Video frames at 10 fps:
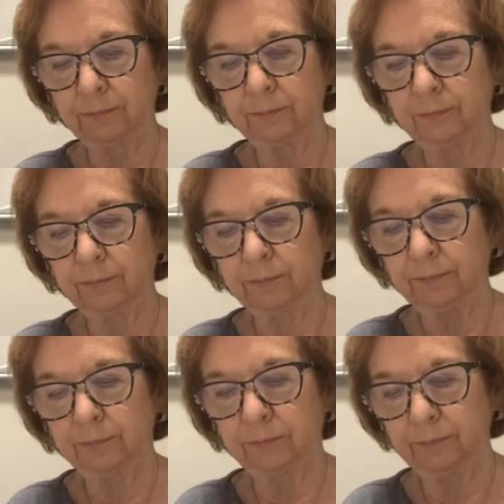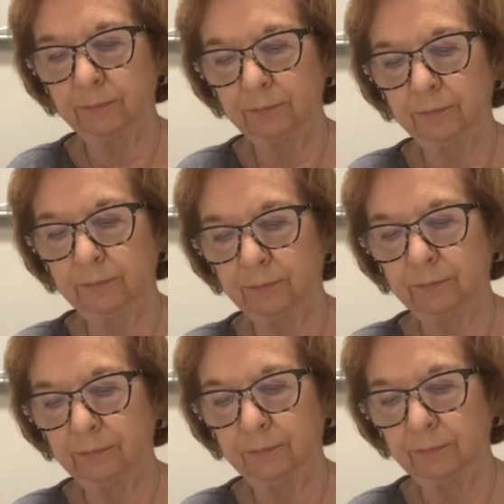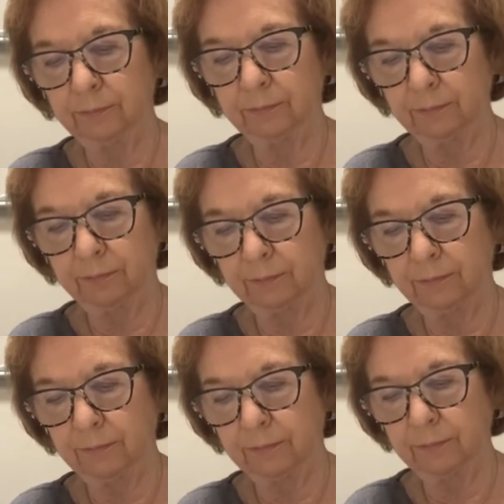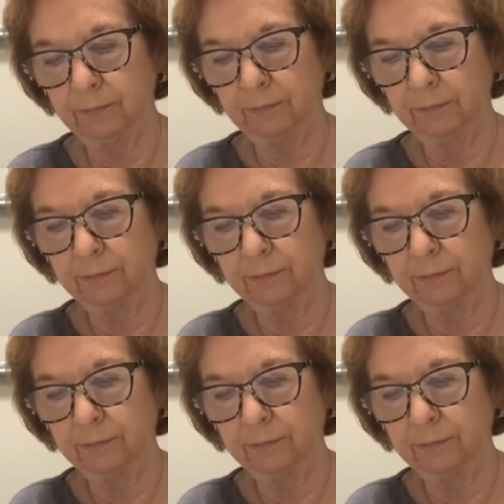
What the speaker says: Nothing is said.